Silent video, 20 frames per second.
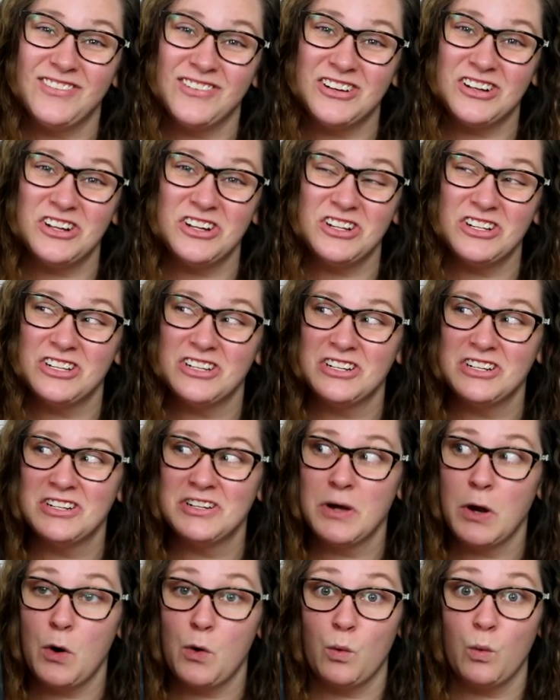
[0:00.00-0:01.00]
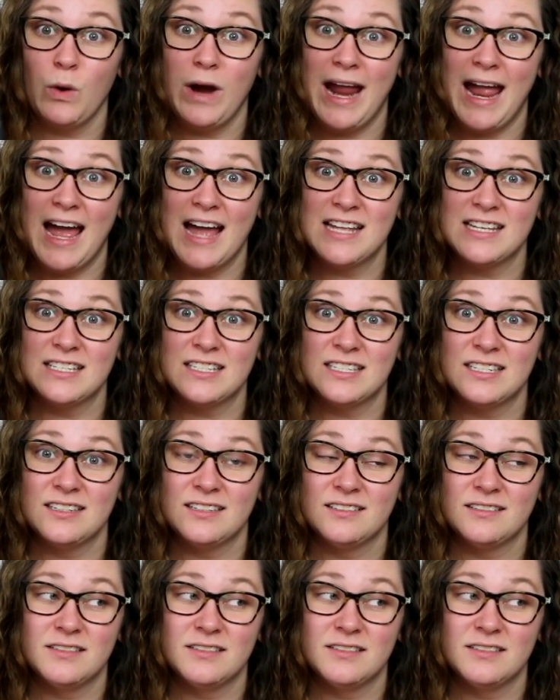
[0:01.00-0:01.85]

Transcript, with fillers: full rant.